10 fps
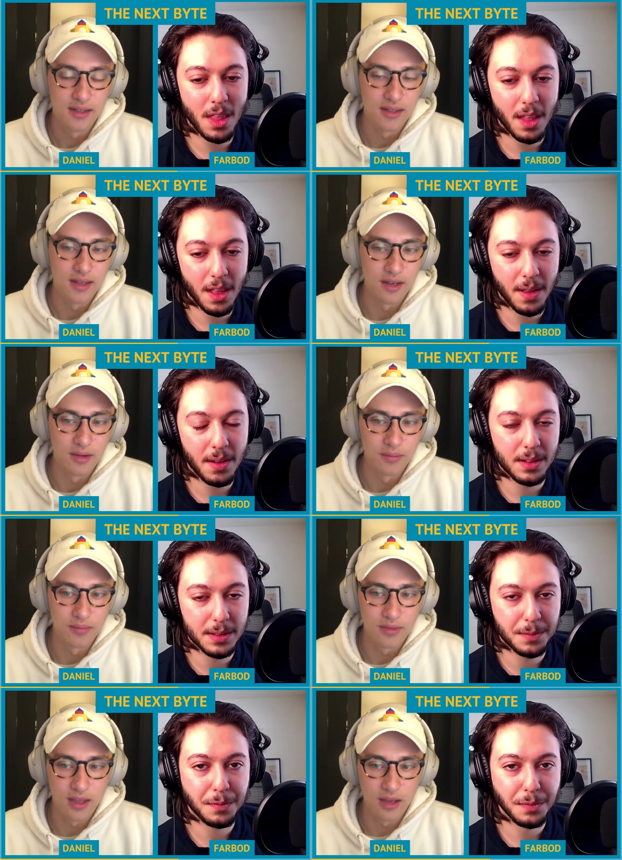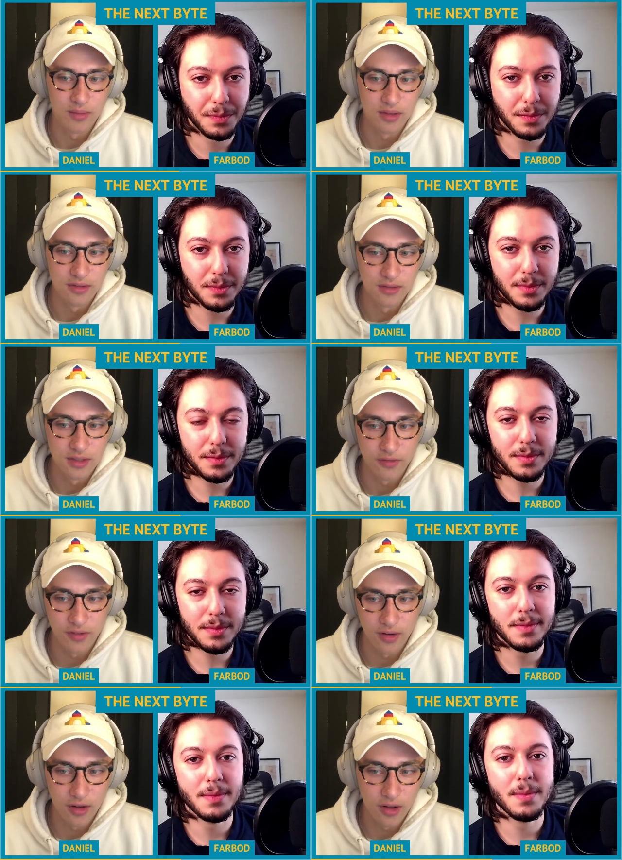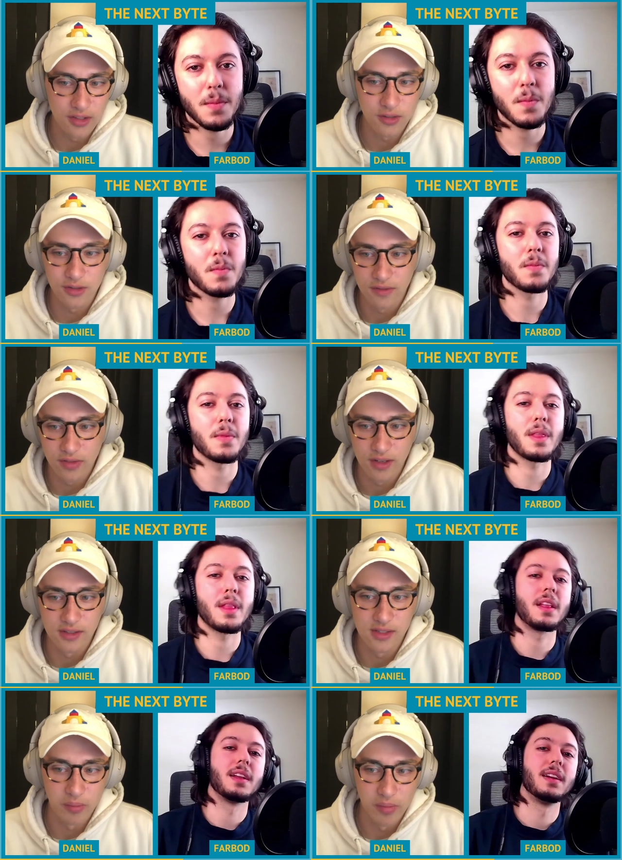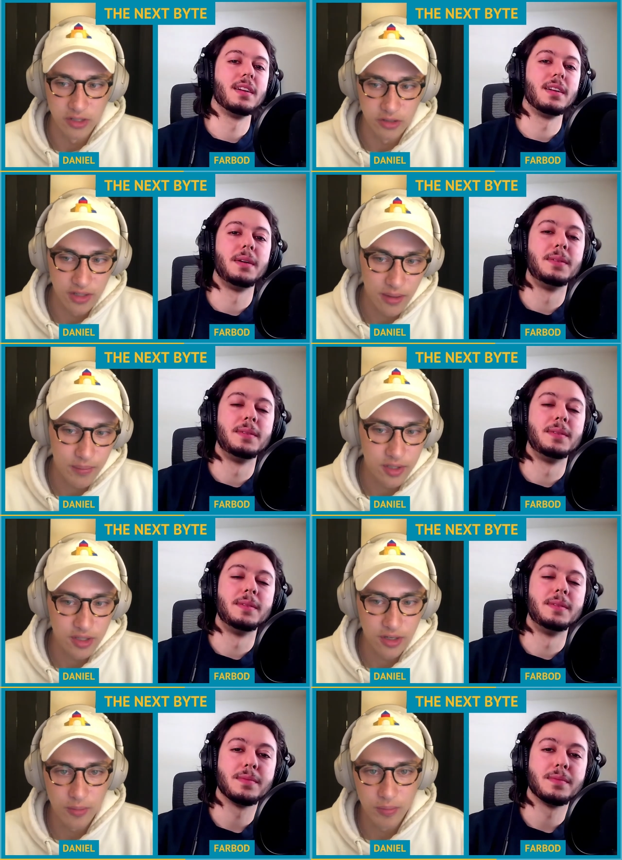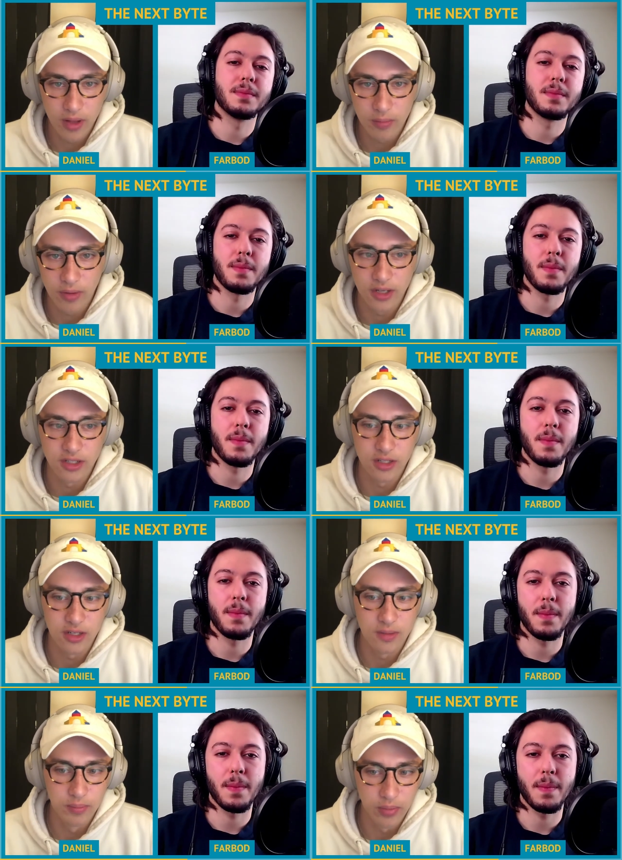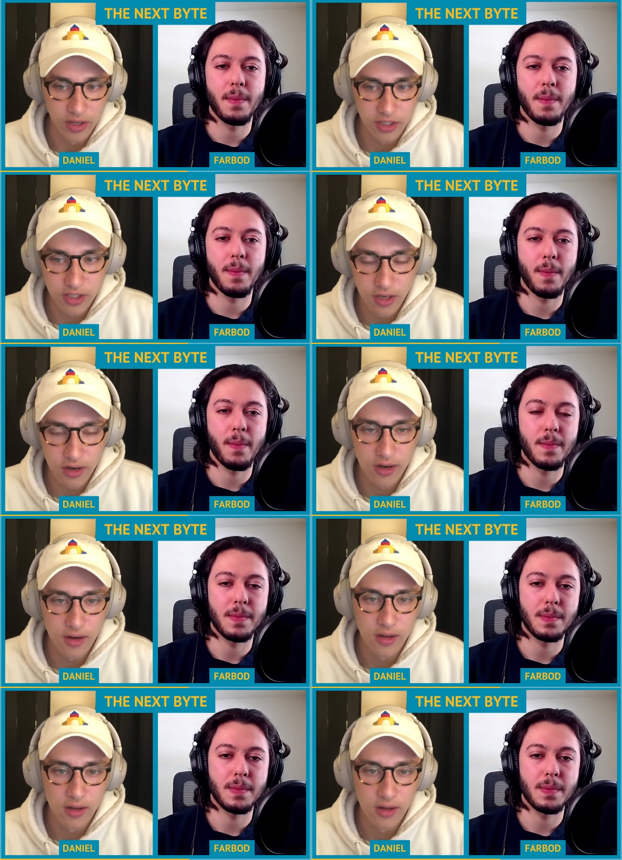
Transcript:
Speaker 1: Um, they can be used for all sorts of things like measuring temperature, blood pressure, blood sugar,